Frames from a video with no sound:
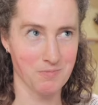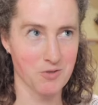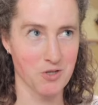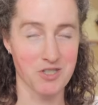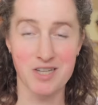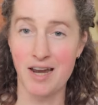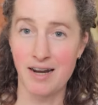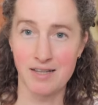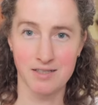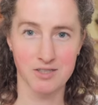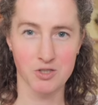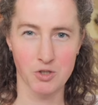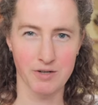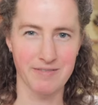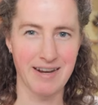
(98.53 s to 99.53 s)
So it's got a
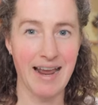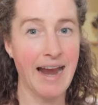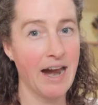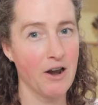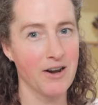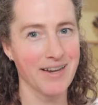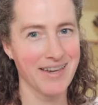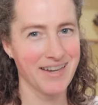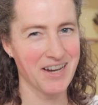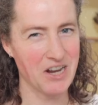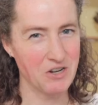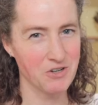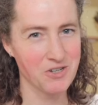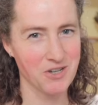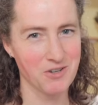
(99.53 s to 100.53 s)
sort of an arrogant
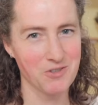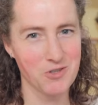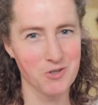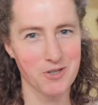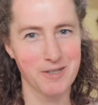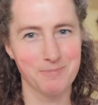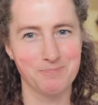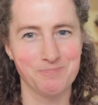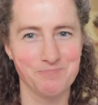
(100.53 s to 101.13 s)
undertone to it.